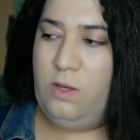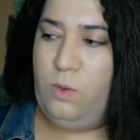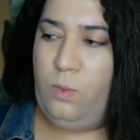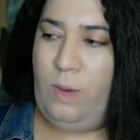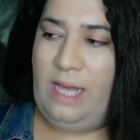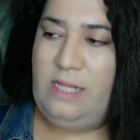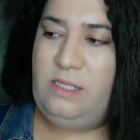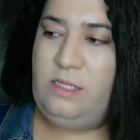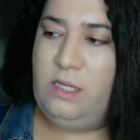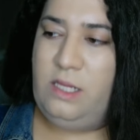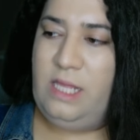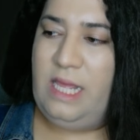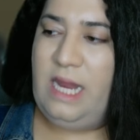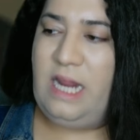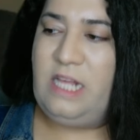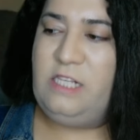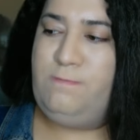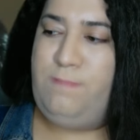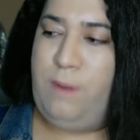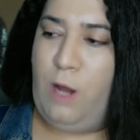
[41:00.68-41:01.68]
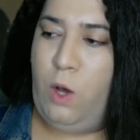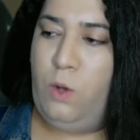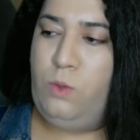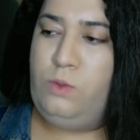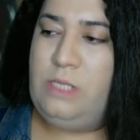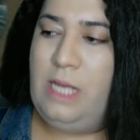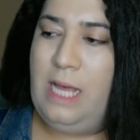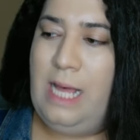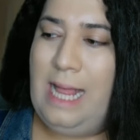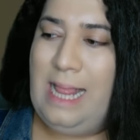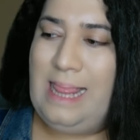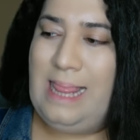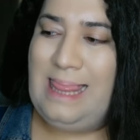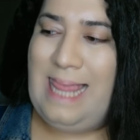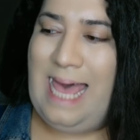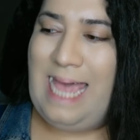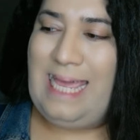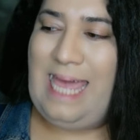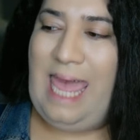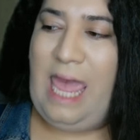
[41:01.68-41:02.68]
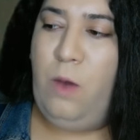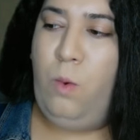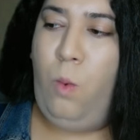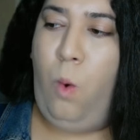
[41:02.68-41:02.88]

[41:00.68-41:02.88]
Wait till it explodes like a